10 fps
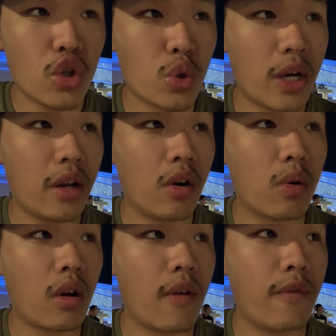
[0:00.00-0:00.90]
trying to
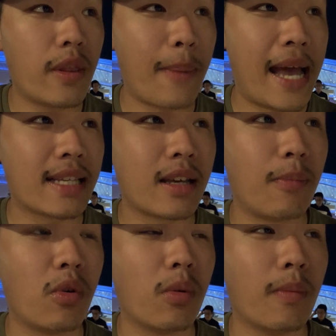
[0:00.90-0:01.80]
hold on for the past
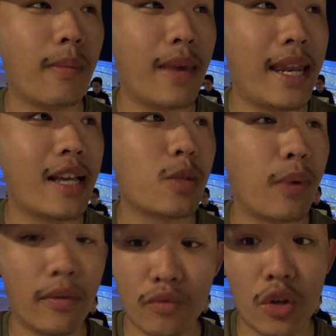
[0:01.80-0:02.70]
couple of minutes,
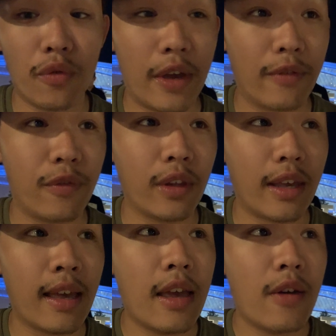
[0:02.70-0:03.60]
but, you know, thankfully
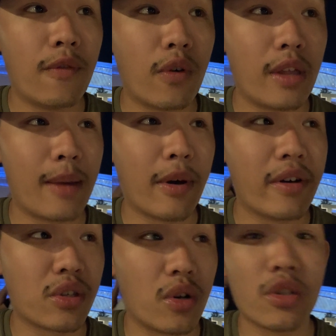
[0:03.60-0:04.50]
for the
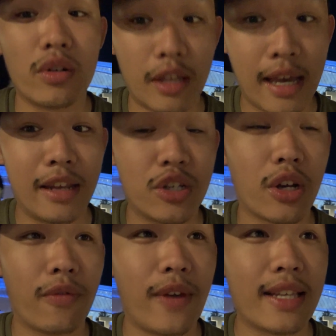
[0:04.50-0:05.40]
MLS All-Star, they kind of
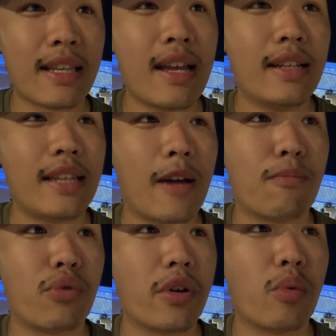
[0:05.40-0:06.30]
shut things down
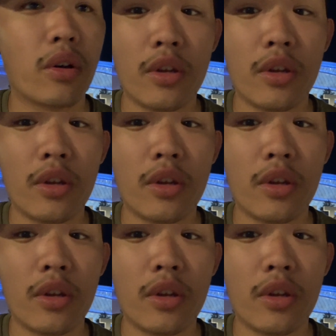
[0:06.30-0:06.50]
pretty well.